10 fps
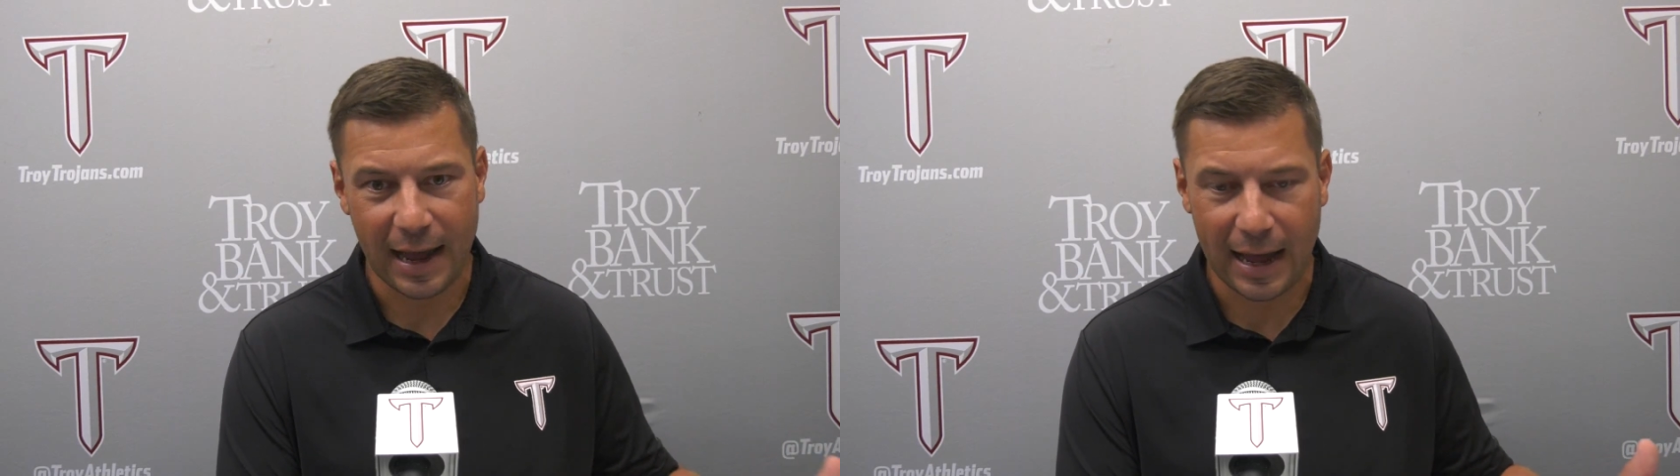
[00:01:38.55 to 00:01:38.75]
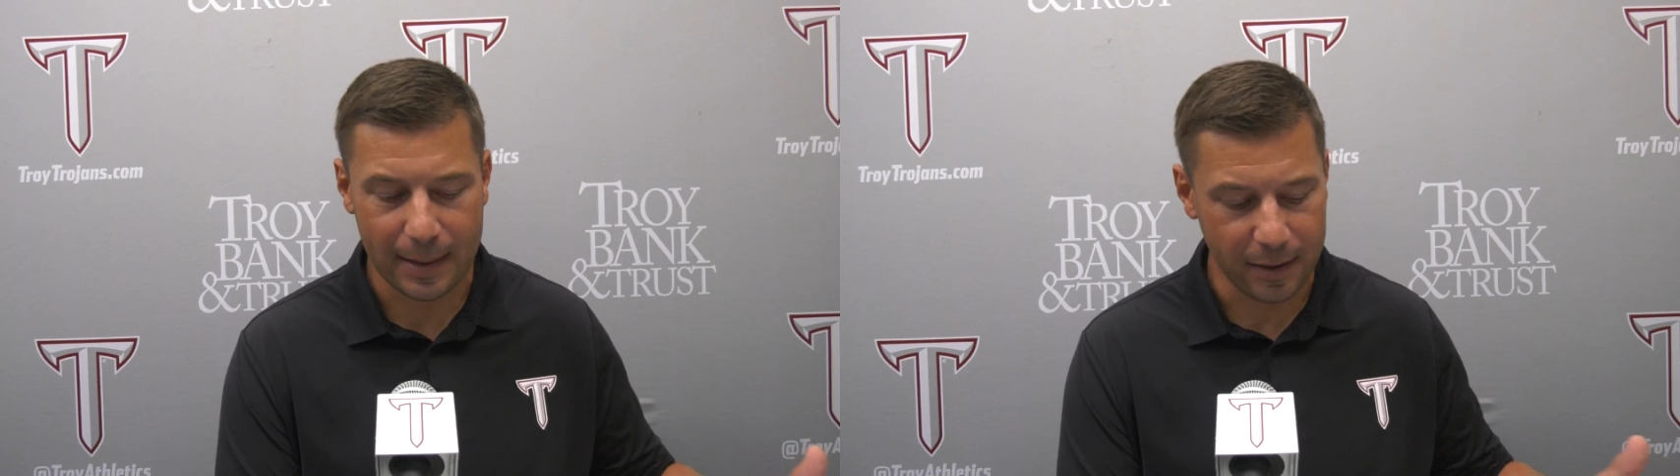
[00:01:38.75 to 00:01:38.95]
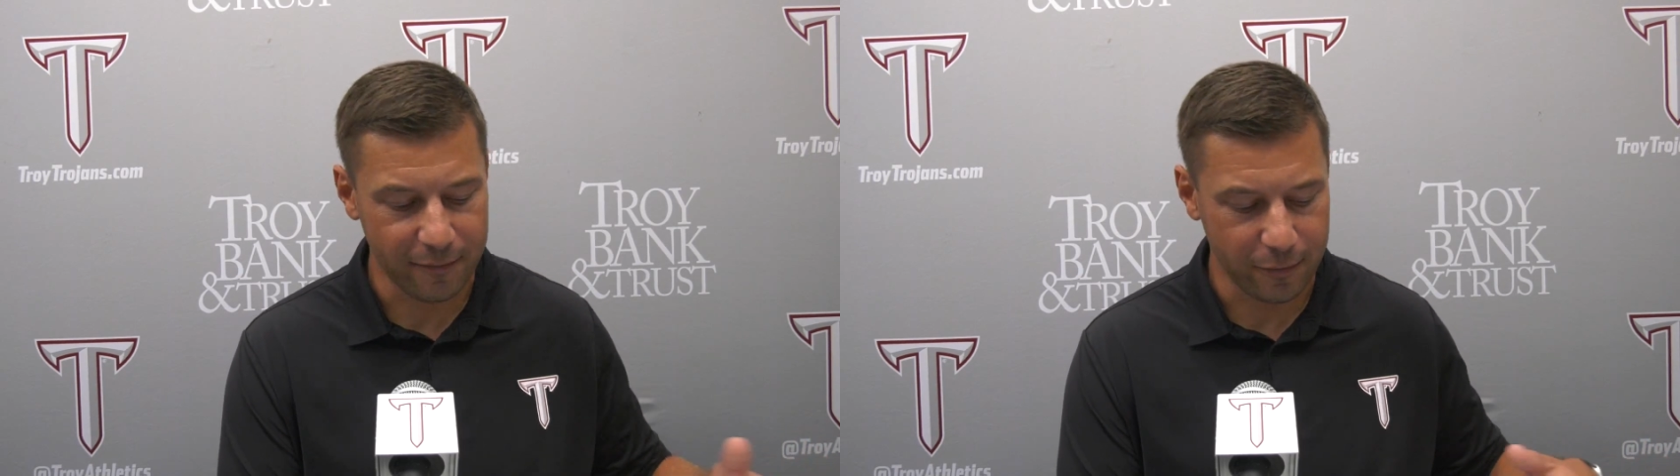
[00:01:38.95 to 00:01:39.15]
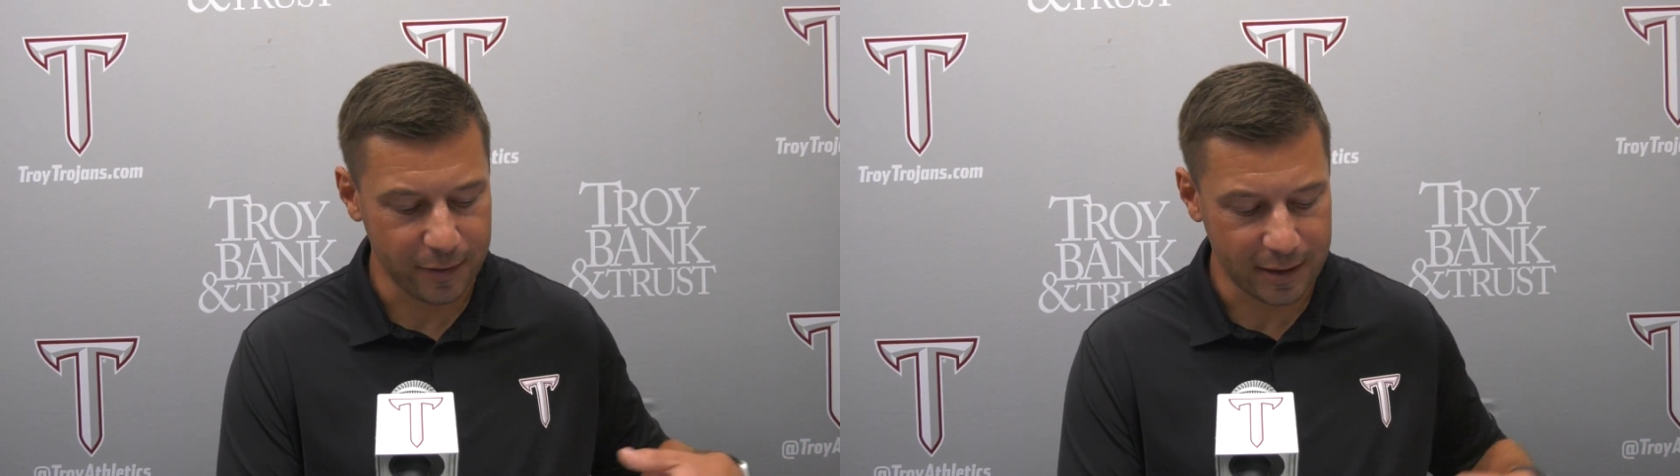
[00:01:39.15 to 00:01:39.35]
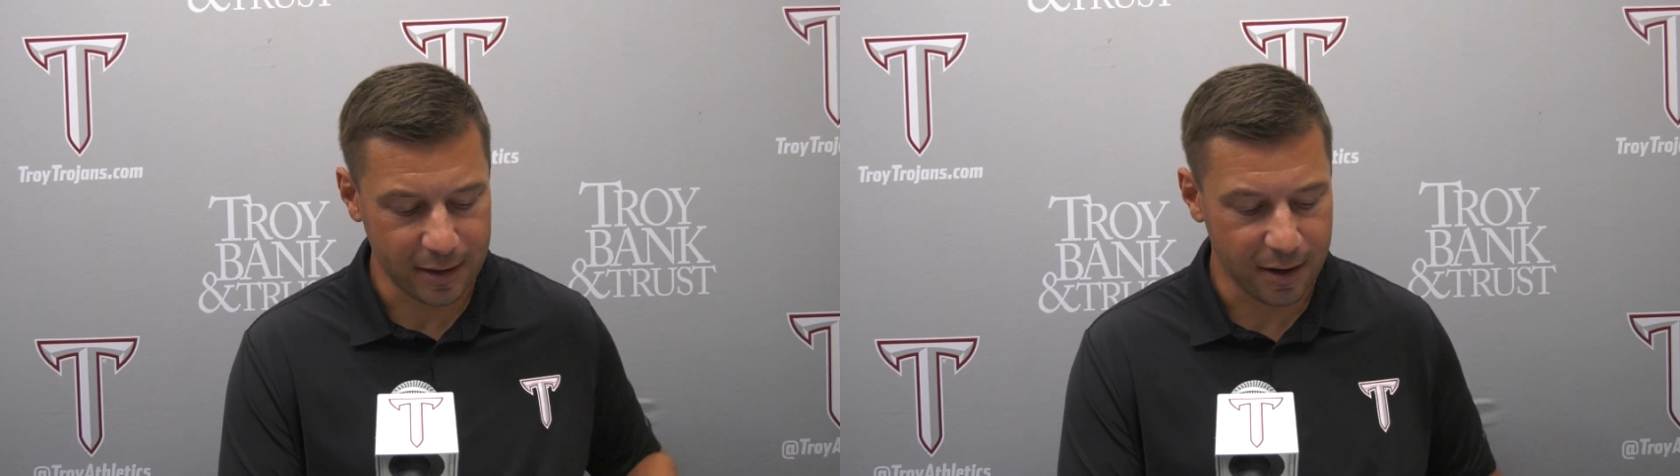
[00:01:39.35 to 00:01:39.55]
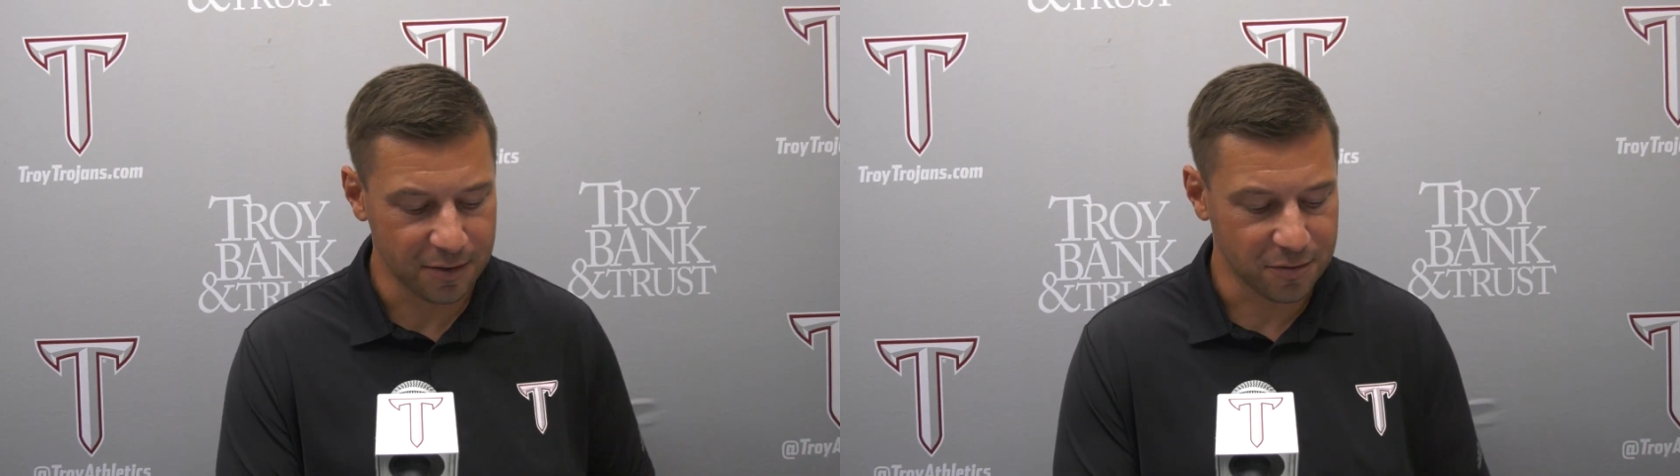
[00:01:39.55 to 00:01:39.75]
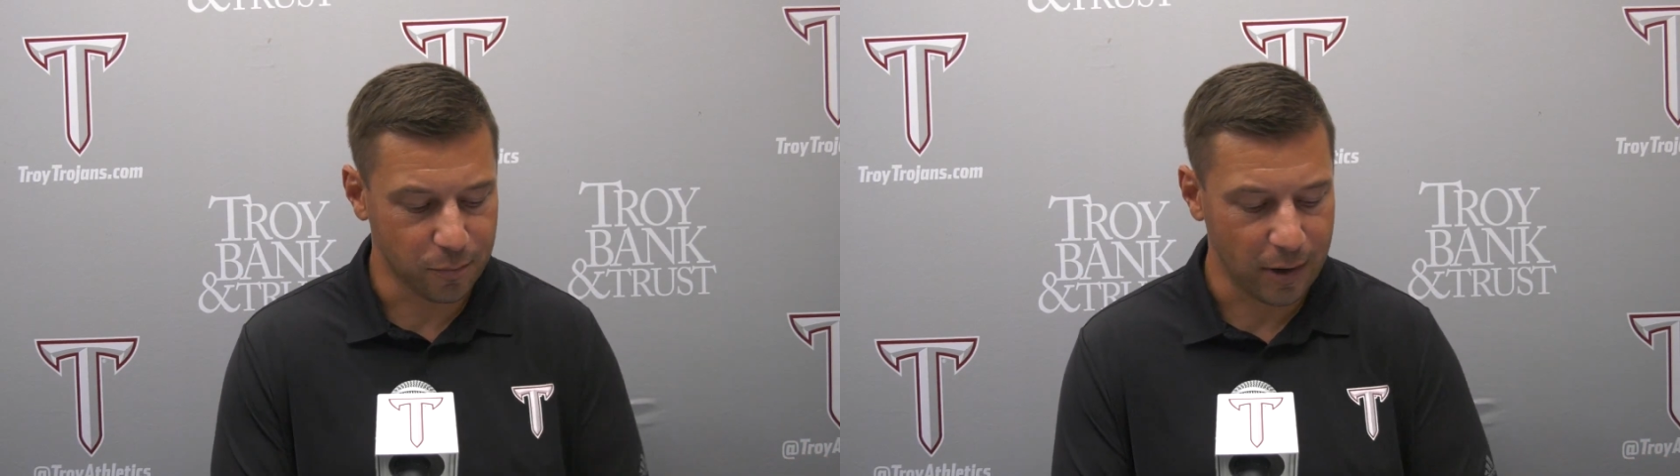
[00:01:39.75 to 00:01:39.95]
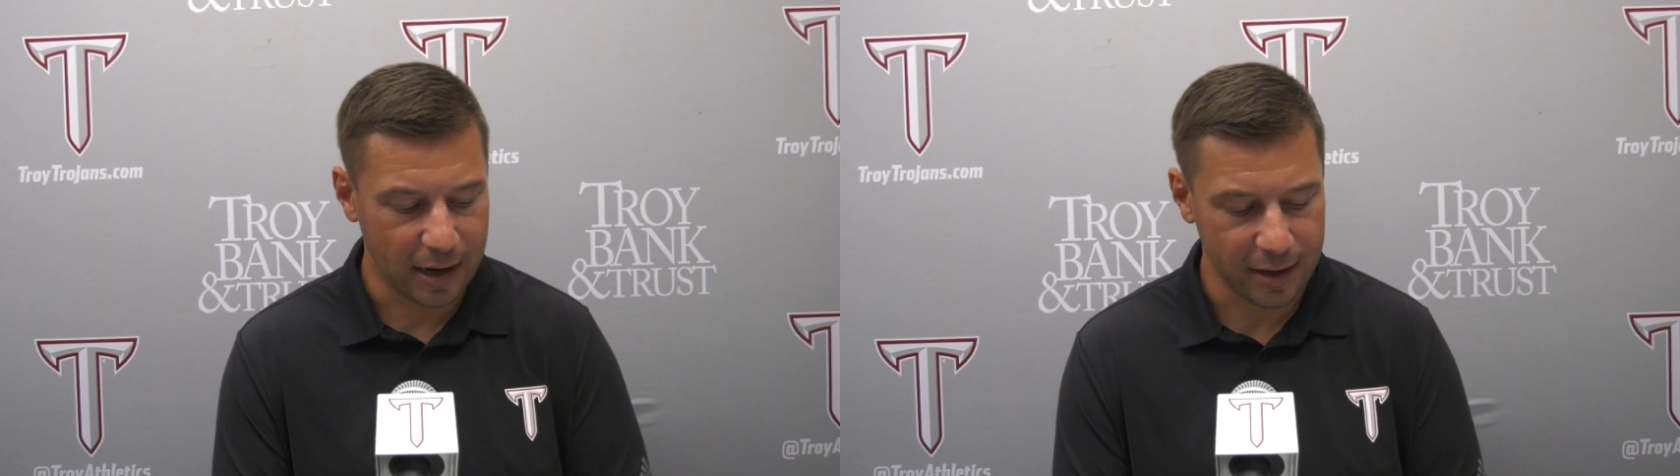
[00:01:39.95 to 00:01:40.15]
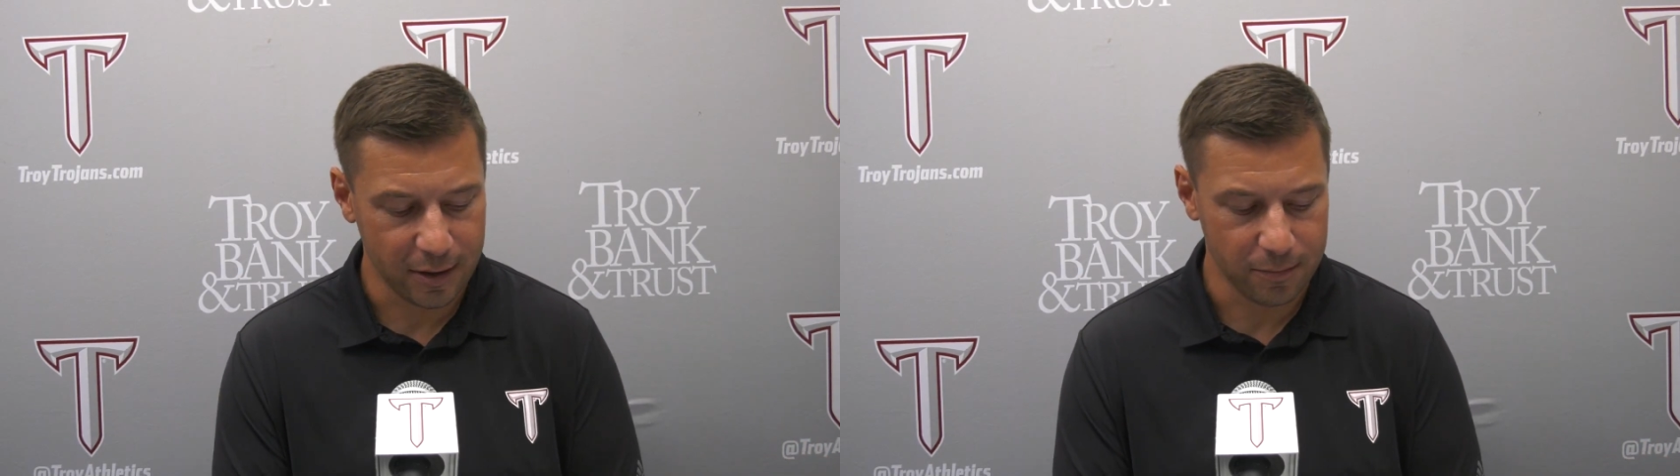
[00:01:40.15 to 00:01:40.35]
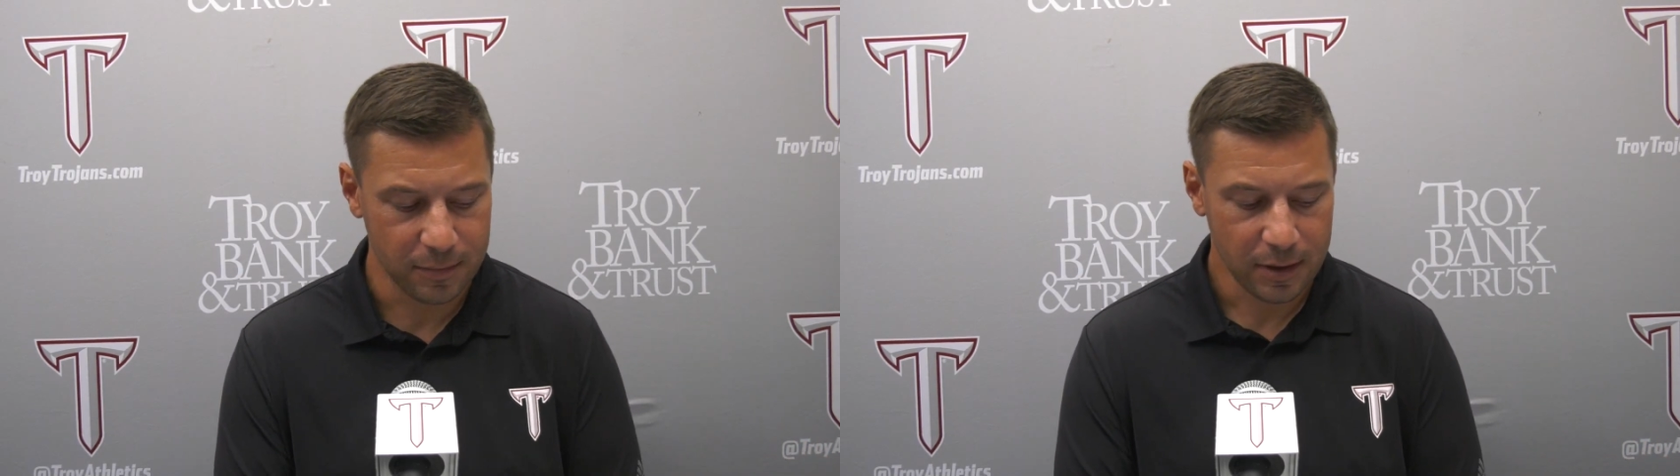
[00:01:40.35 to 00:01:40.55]
high level that he does. So proud of
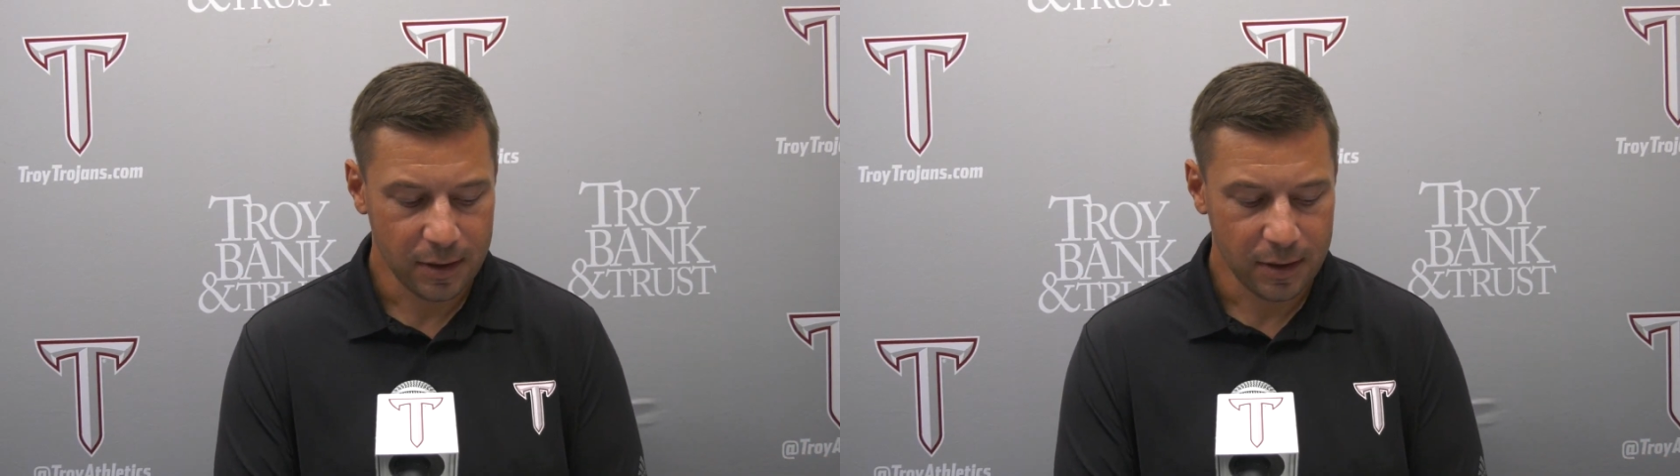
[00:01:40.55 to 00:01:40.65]
him.